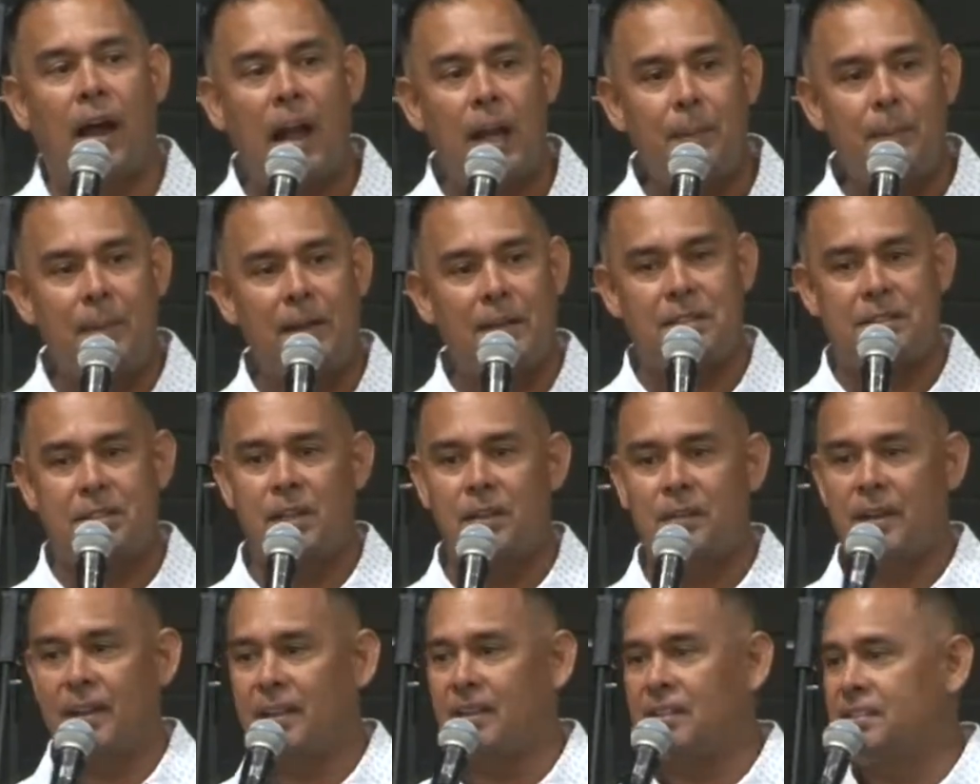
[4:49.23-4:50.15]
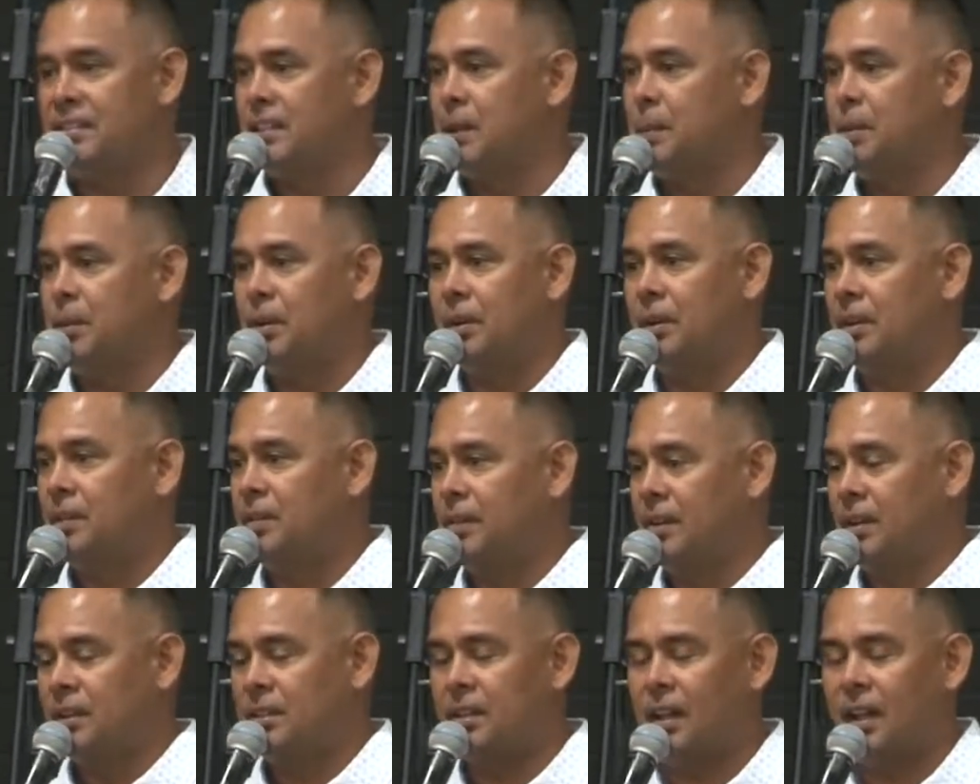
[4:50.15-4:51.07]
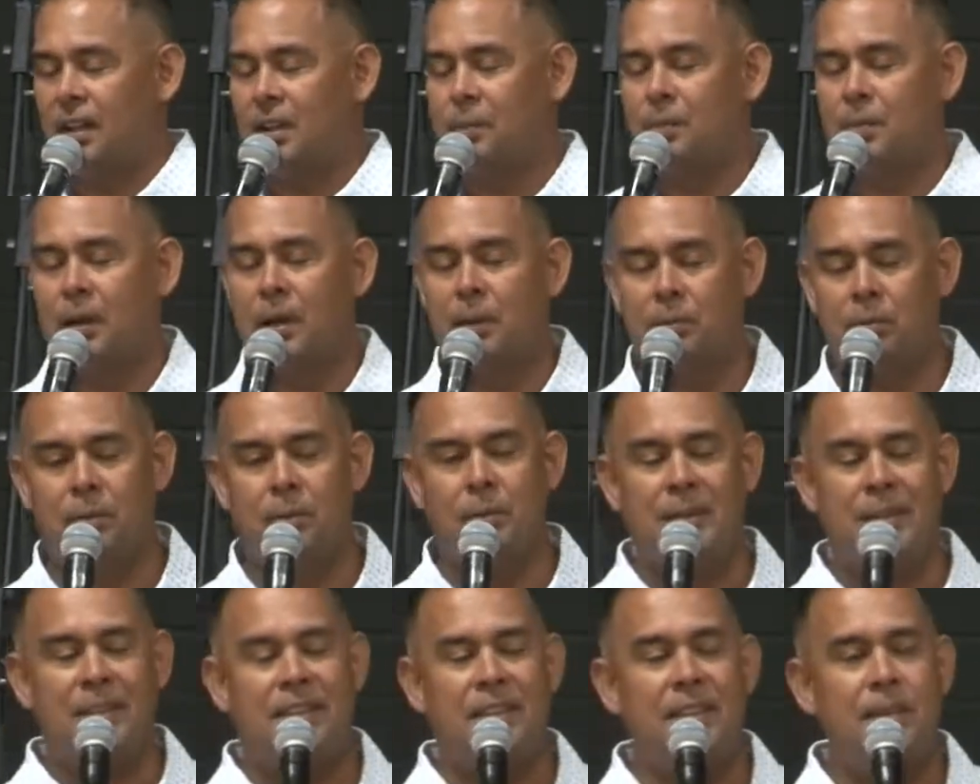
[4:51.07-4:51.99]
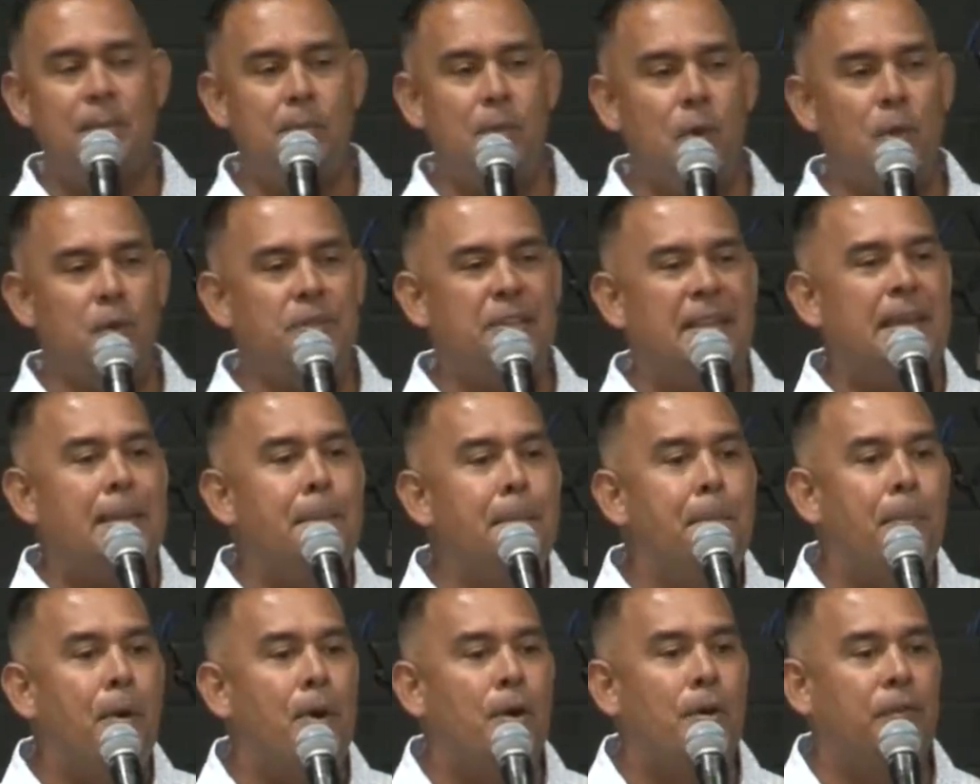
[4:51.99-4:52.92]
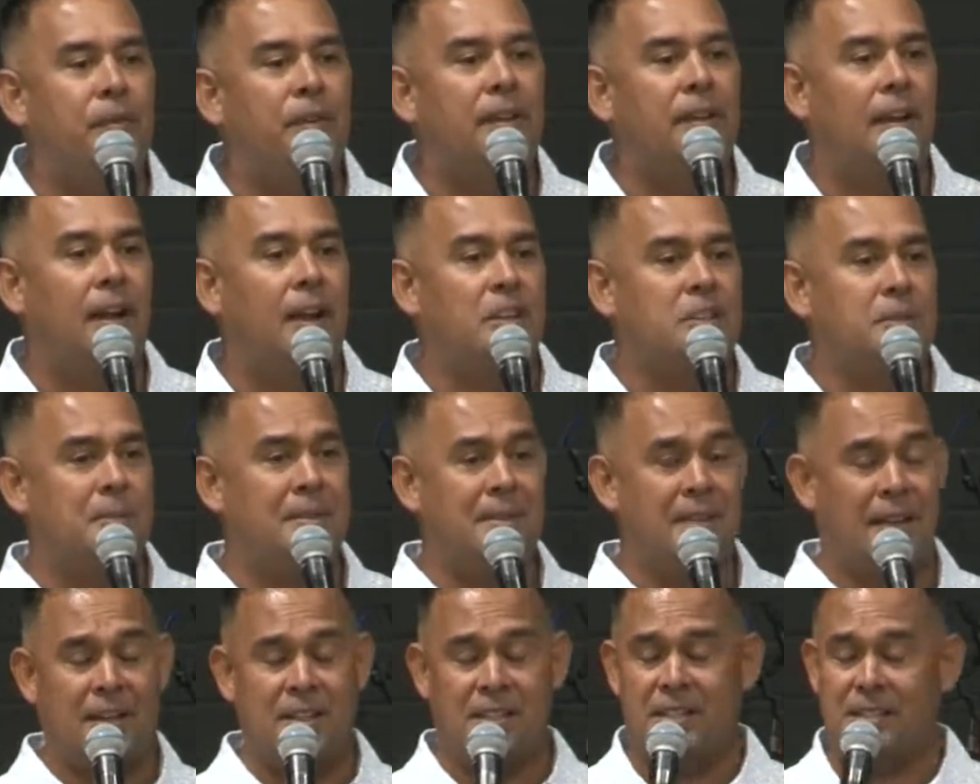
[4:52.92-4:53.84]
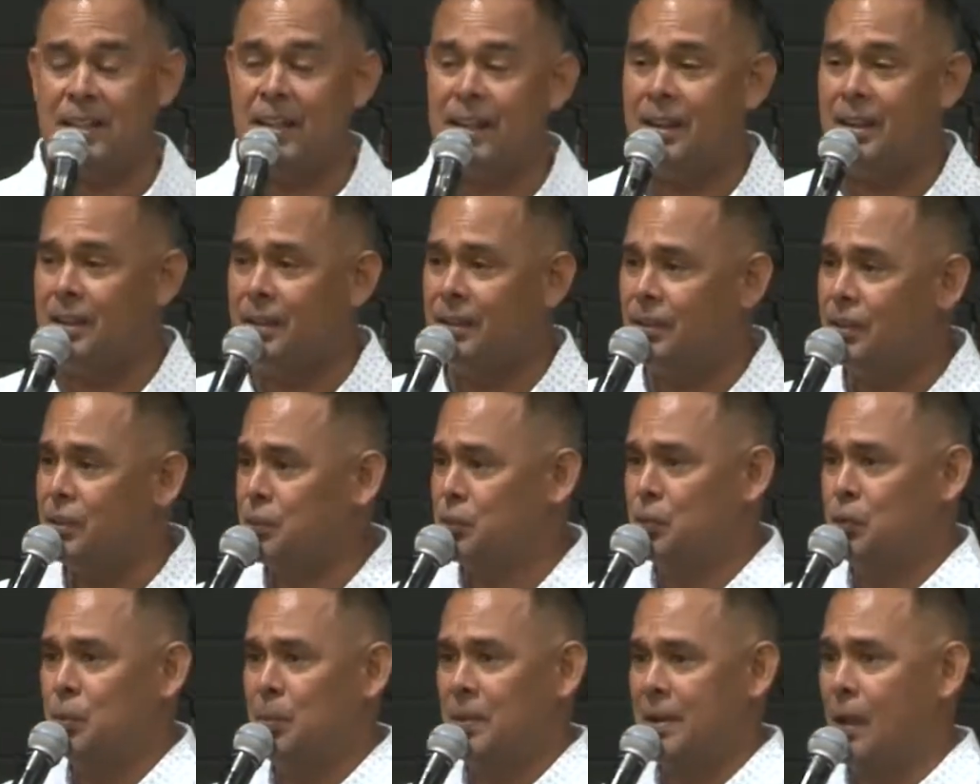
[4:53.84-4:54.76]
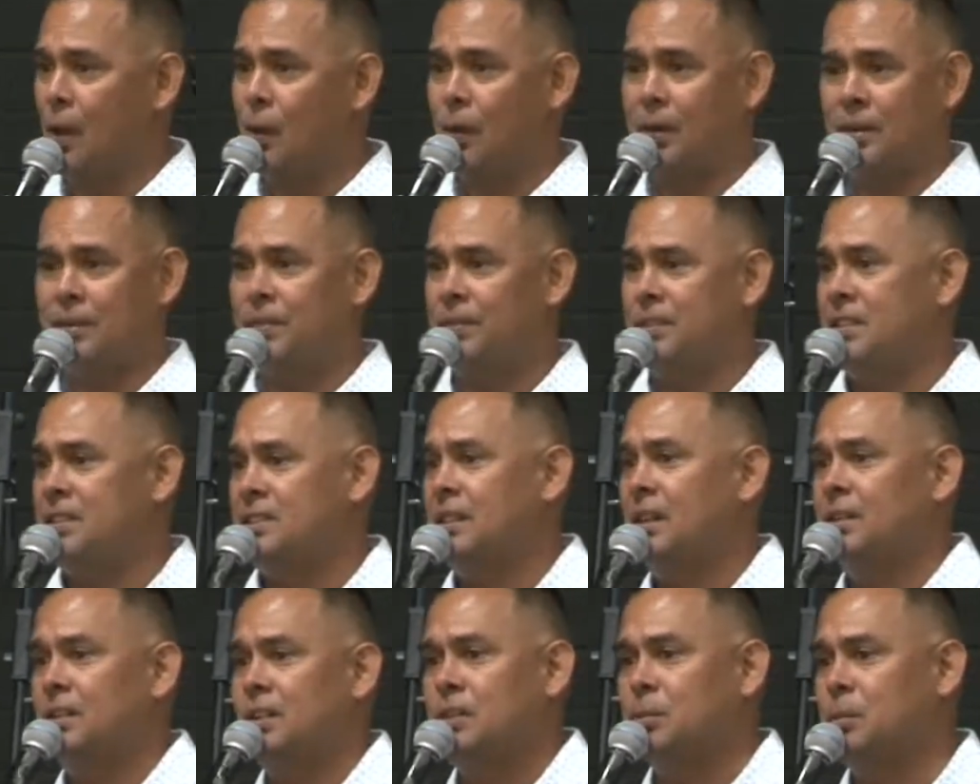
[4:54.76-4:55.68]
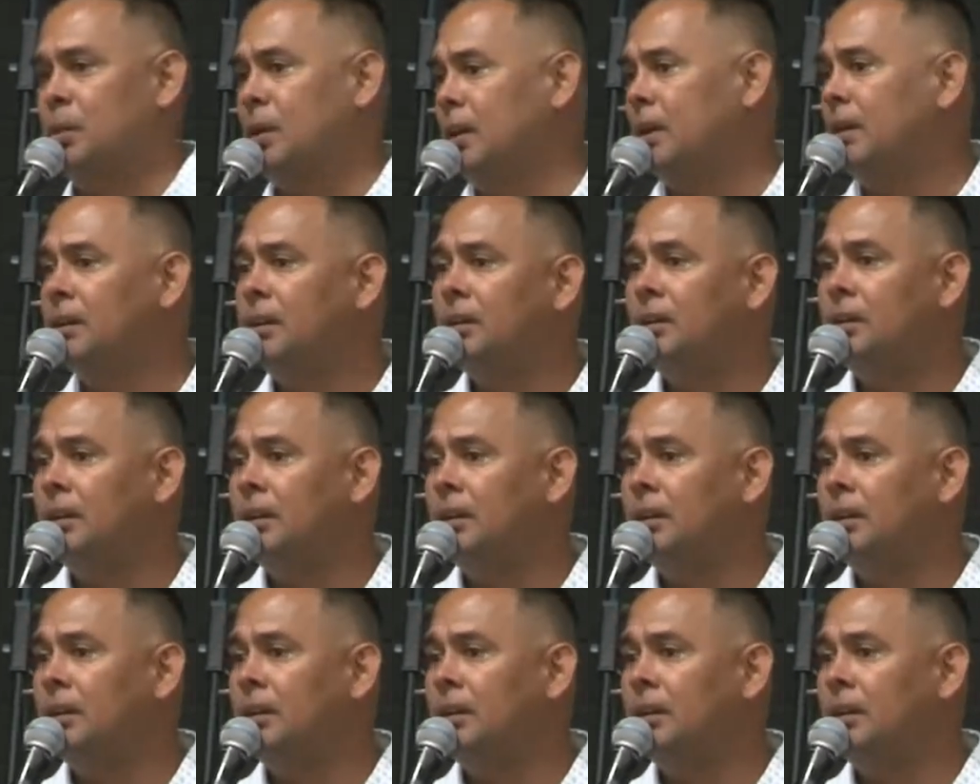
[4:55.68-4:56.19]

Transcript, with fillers: I myself, I can stand up here and confess, I am probably the most imperfect husband that is standing in this room, and I'll confess that this morning.